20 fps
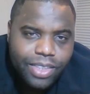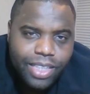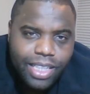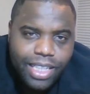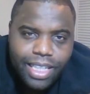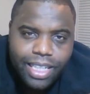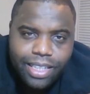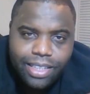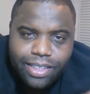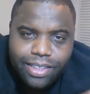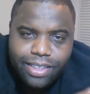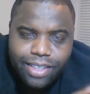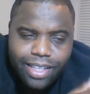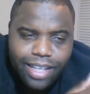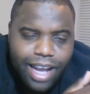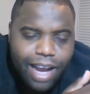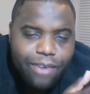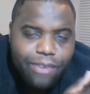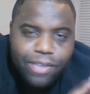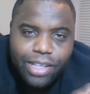Uh,
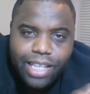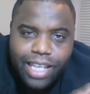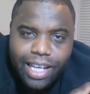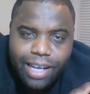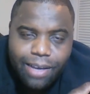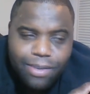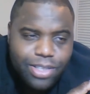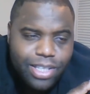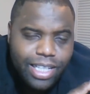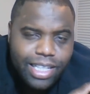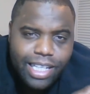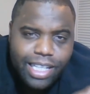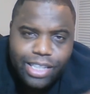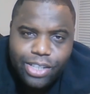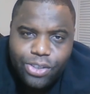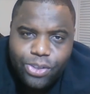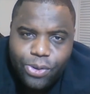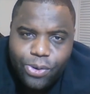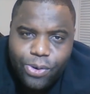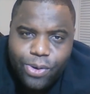everything. I was looking at
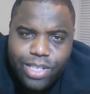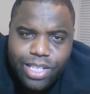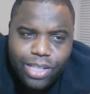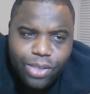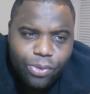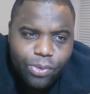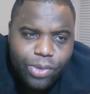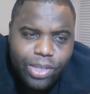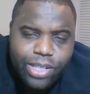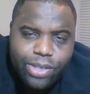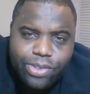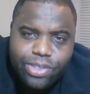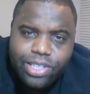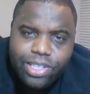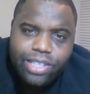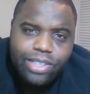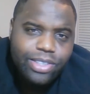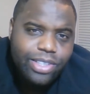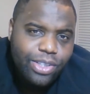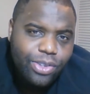the doors and the window
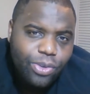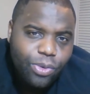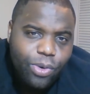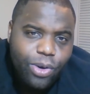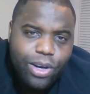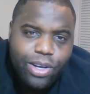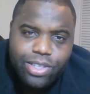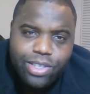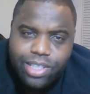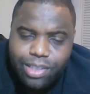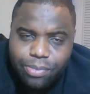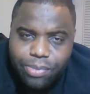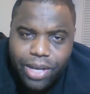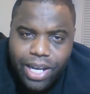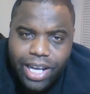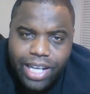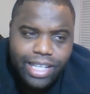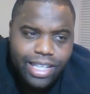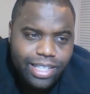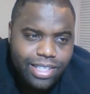sills and the walls and the
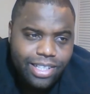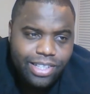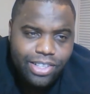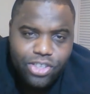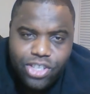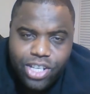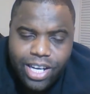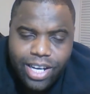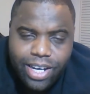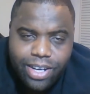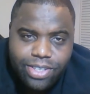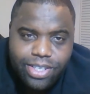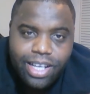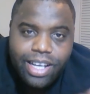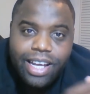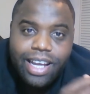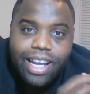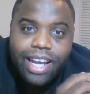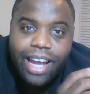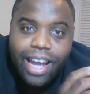paintings and the chairs.
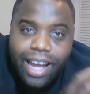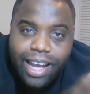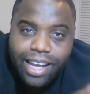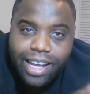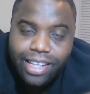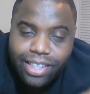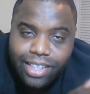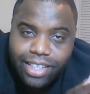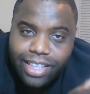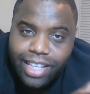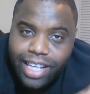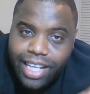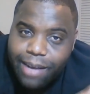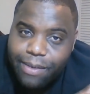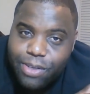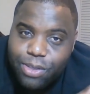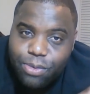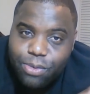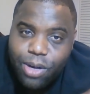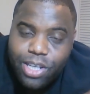It looked like
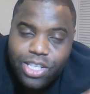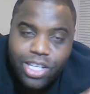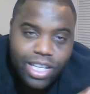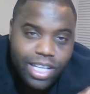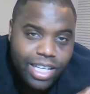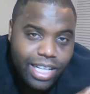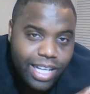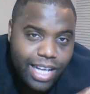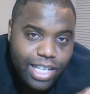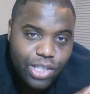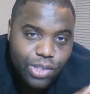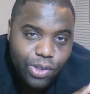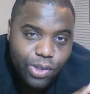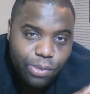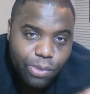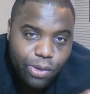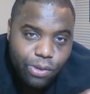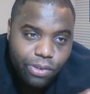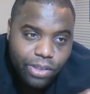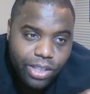I was watching an
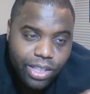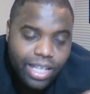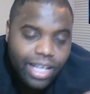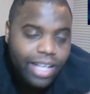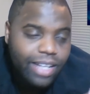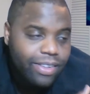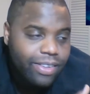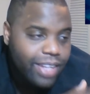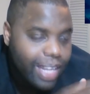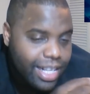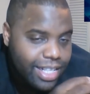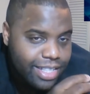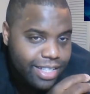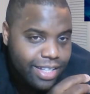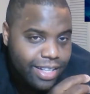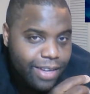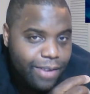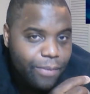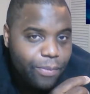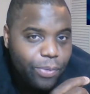actual movie, and
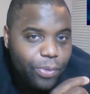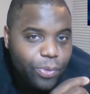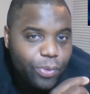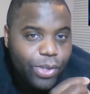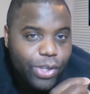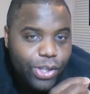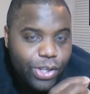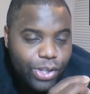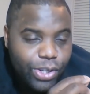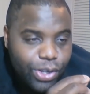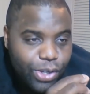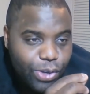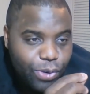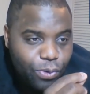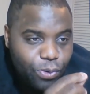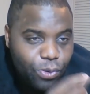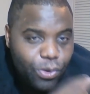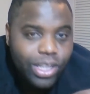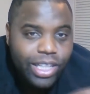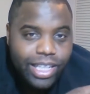that's when you know
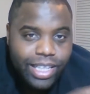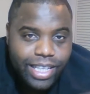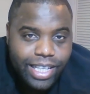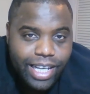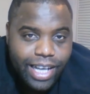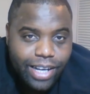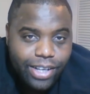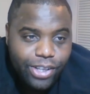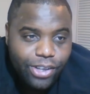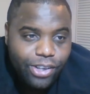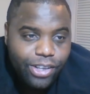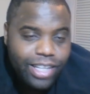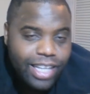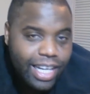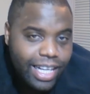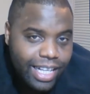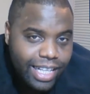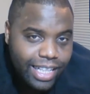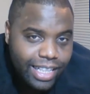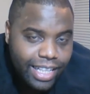you're really there. You're
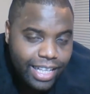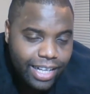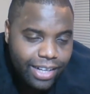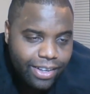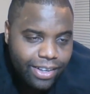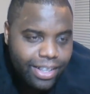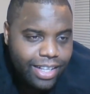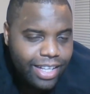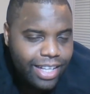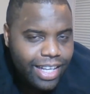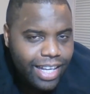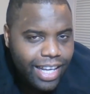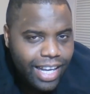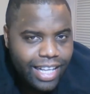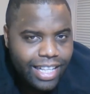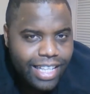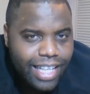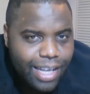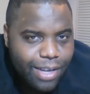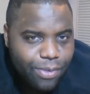getting there.
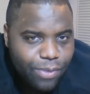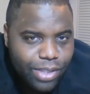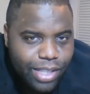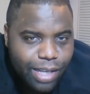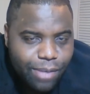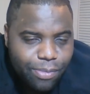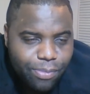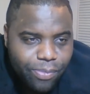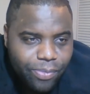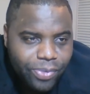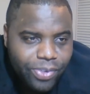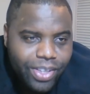And then when they,